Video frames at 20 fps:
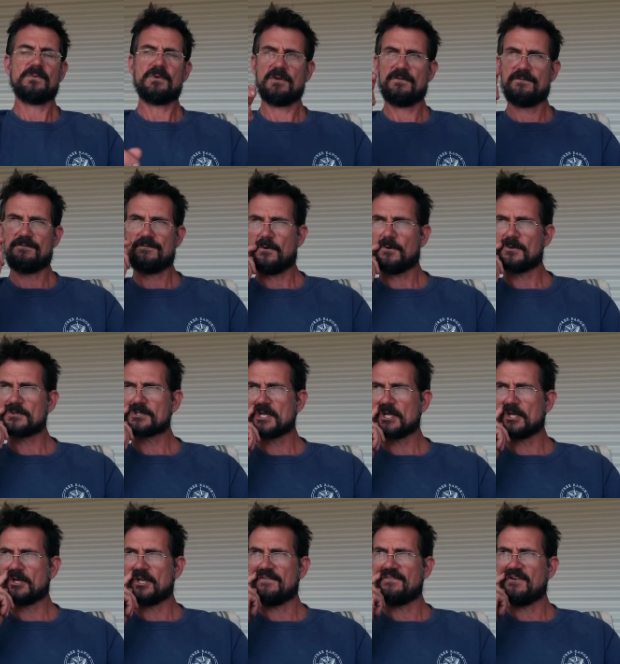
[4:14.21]
You've
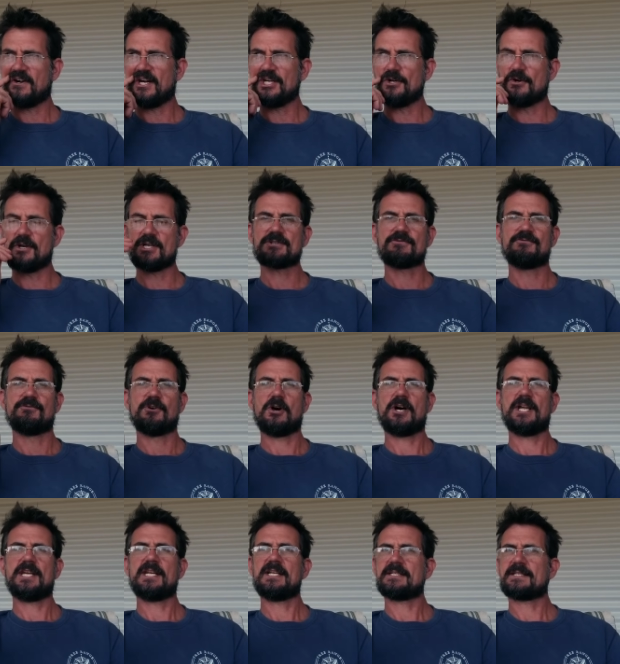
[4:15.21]
also got a very nice
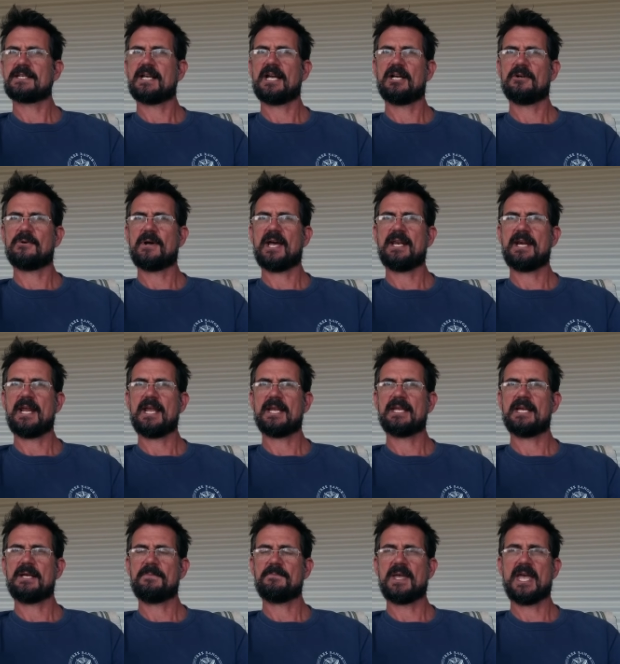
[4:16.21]
riding sail at
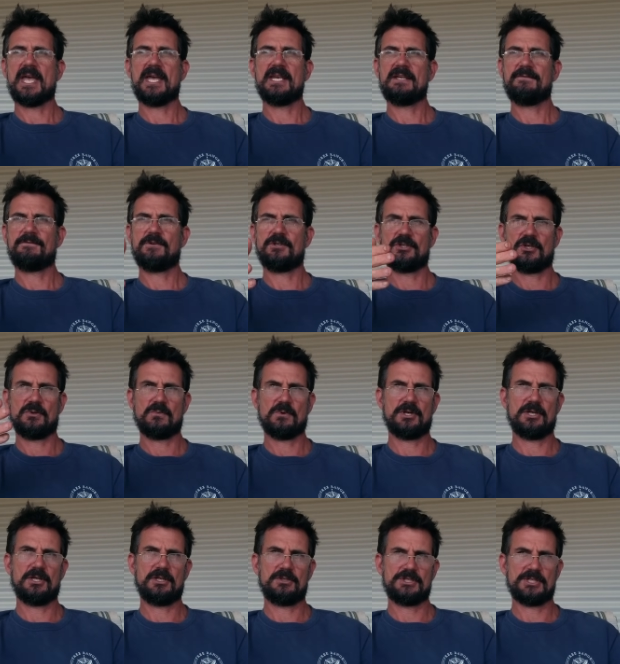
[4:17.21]
anchor, and if you do
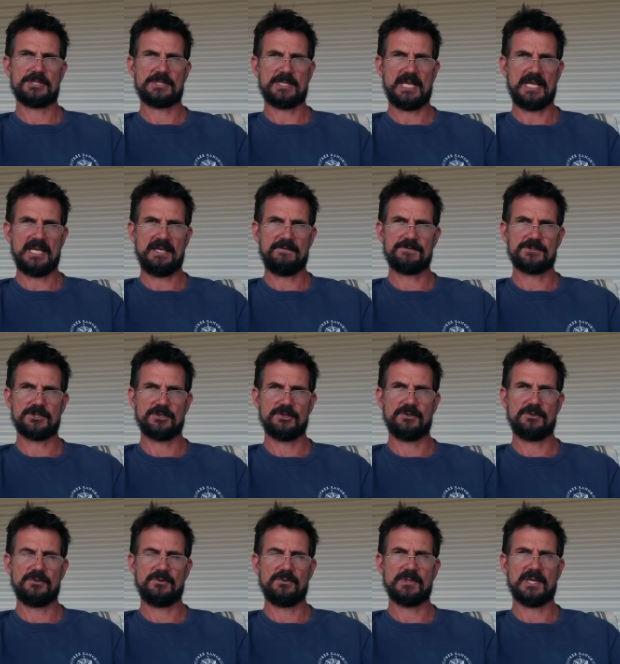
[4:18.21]
want to just heave
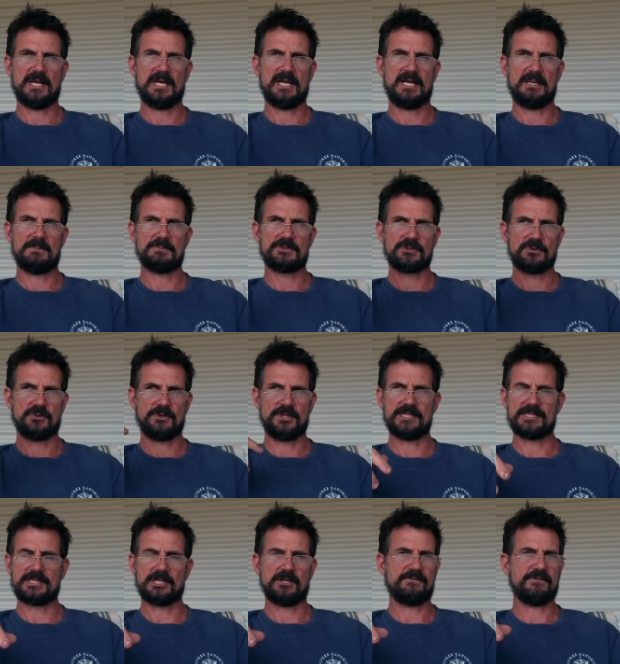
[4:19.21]
to,
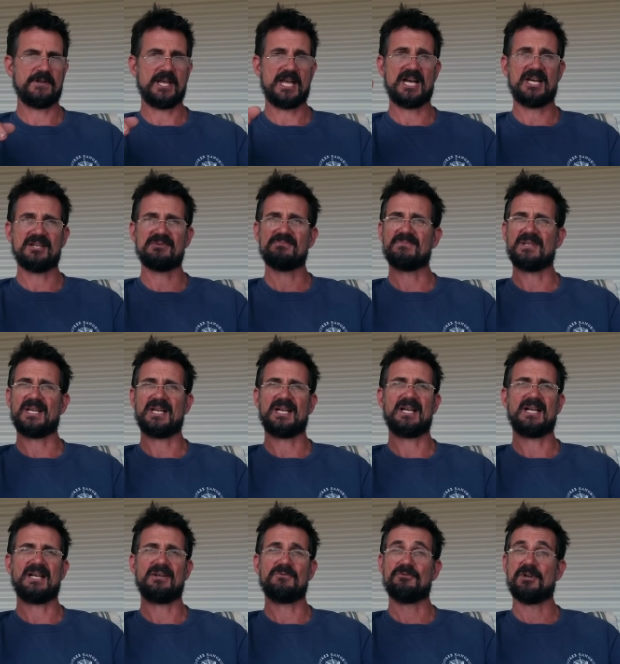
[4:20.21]
sort yourself out,
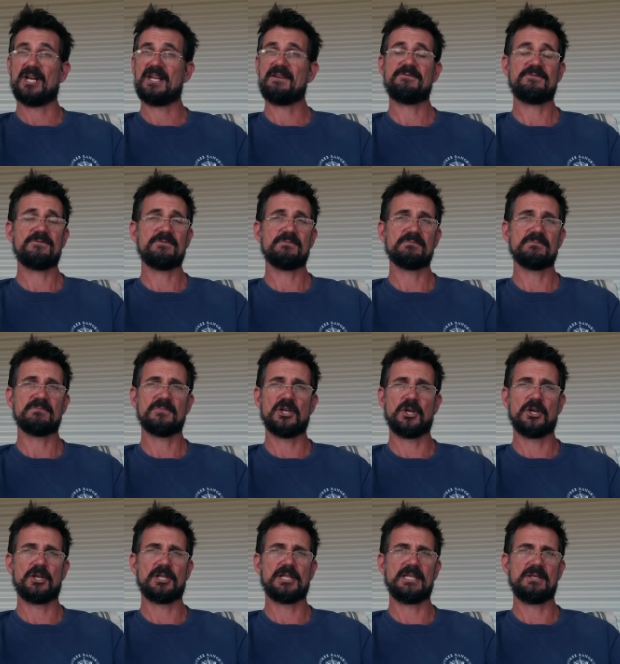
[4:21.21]
reef
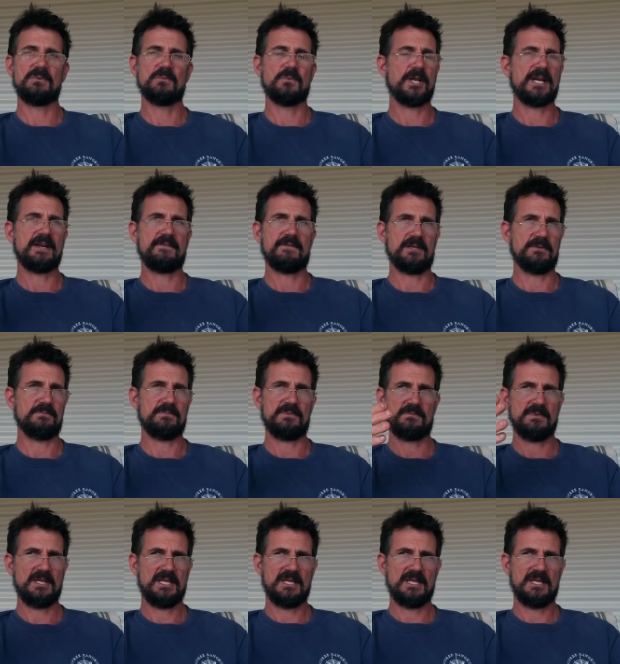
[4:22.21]
early, whatever,